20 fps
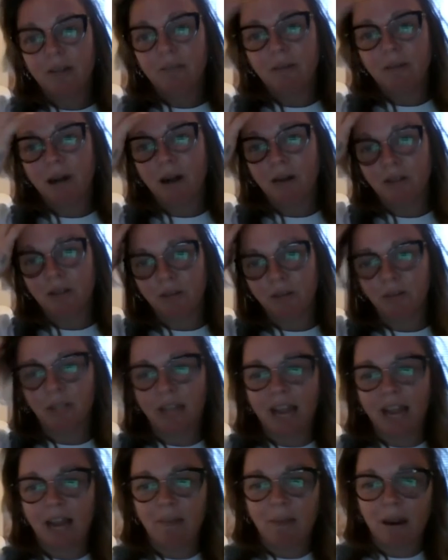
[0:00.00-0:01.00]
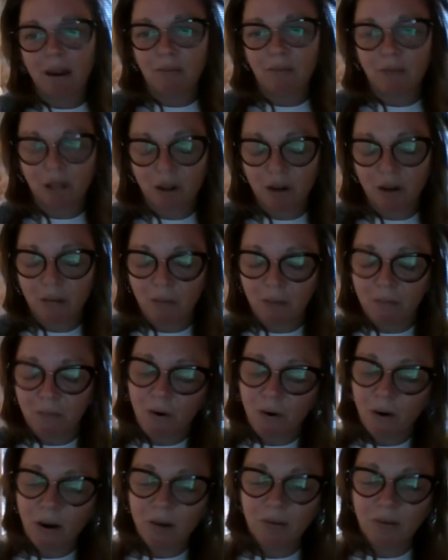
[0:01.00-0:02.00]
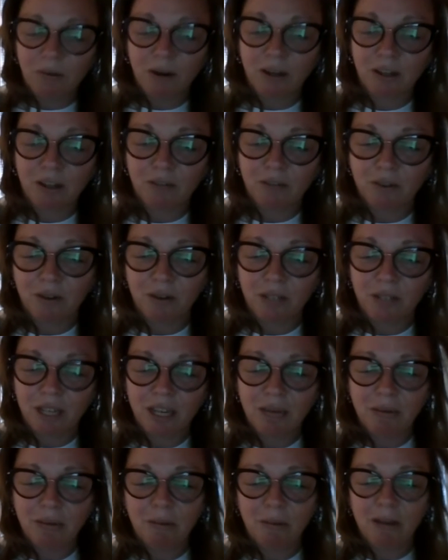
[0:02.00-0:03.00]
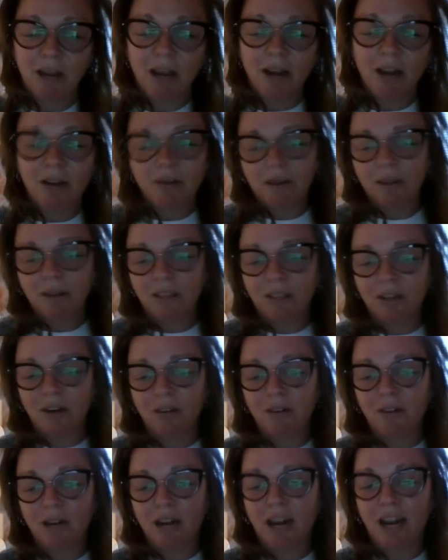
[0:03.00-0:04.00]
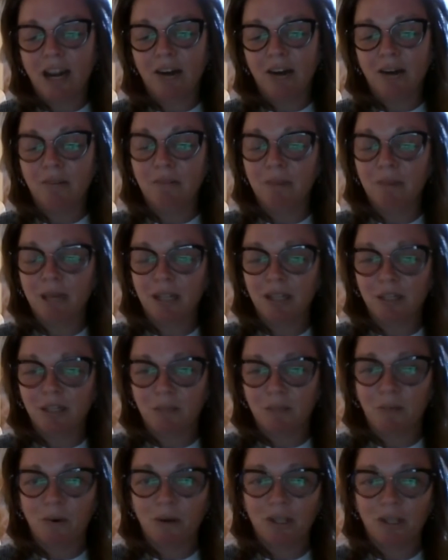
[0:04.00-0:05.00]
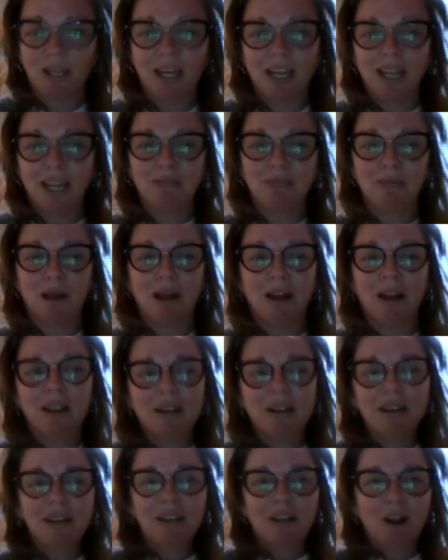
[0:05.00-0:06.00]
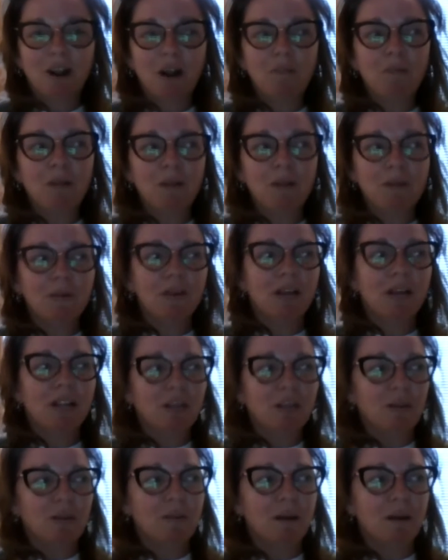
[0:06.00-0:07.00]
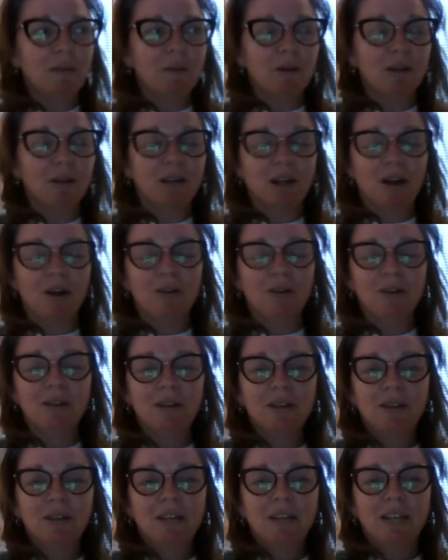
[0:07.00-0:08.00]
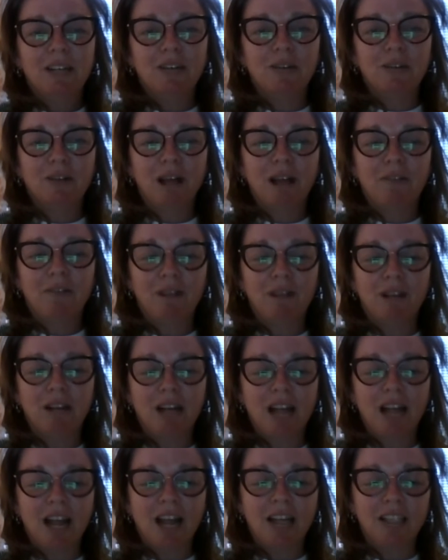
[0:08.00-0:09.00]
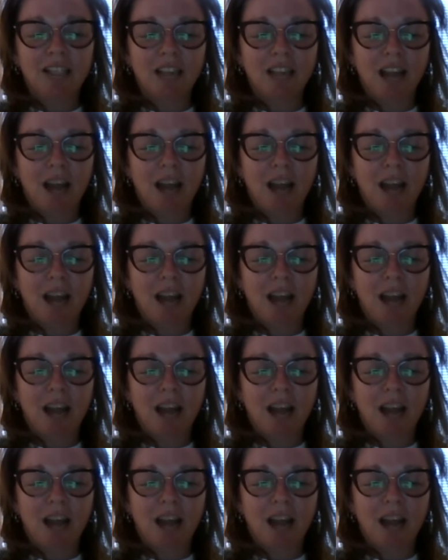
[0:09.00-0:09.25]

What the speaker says: but also Dan, my current program director, for keeping me, hired and being the support that he is. But there are people that you remember, in your life. And